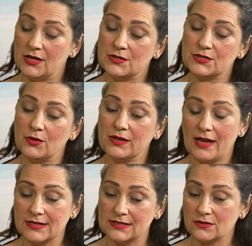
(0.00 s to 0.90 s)
So
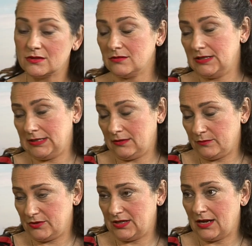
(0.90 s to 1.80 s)
yes, there's only
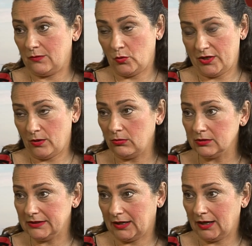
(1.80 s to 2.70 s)
10%
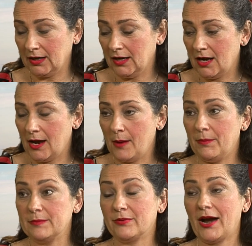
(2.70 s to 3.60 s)
withholding,
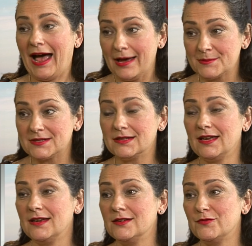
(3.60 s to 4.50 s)
but perhaps at the
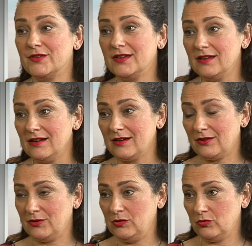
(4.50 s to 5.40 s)
end of the year,
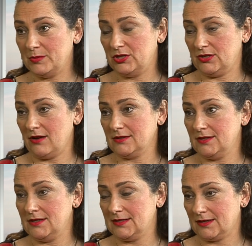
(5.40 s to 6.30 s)
you will be shocked to
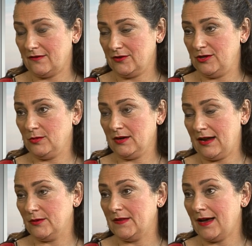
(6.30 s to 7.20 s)
discover you are
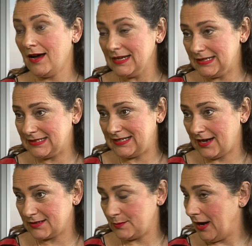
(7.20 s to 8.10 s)
now in the highest
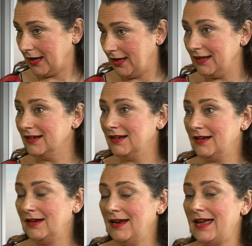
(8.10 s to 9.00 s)
tax bracket,
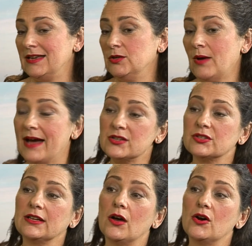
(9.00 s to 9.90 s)
and you
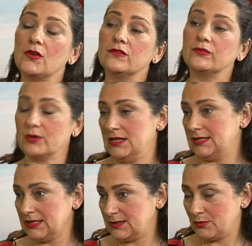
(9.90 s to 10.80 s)
actually owe
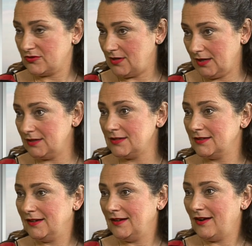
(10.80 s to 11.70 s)
46%
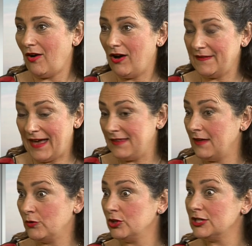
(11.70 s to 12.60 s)
on that, and
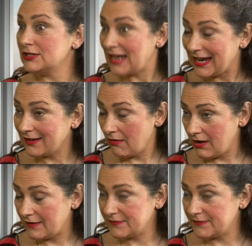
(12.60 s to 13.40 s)
they've only taken off